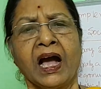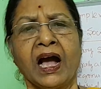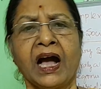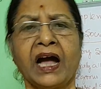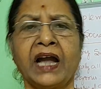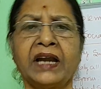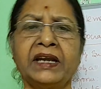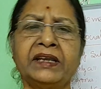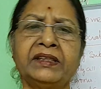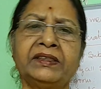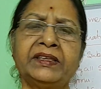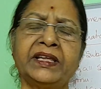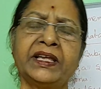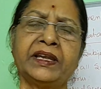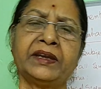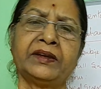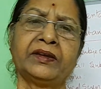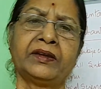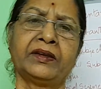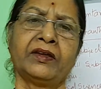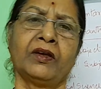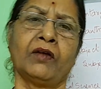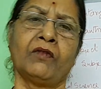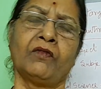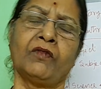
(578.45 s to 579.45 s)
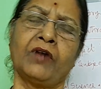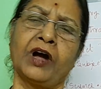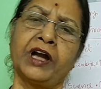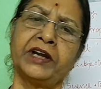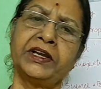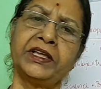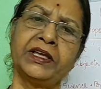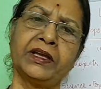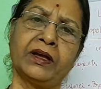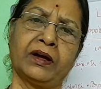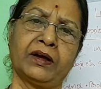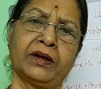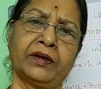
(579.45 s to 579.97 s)
And then
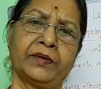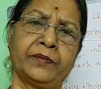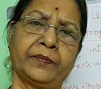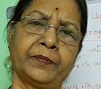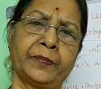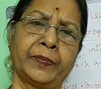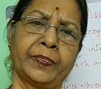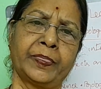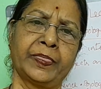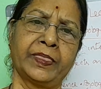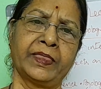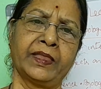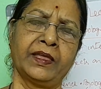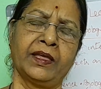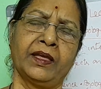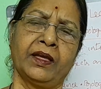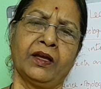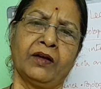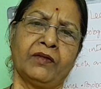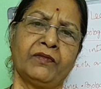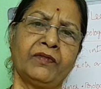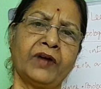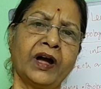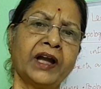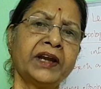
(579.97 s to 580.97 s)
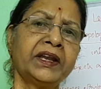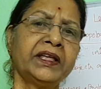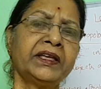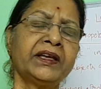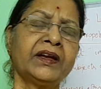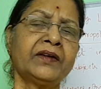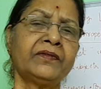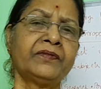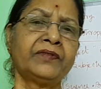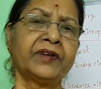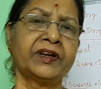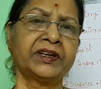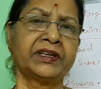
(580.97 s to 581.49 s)
Wadia
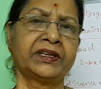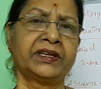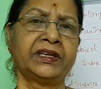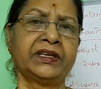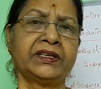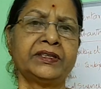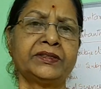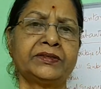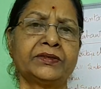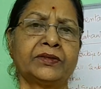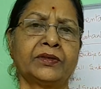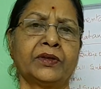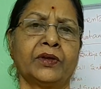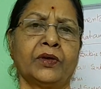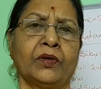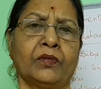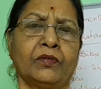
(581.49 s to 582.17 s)
work is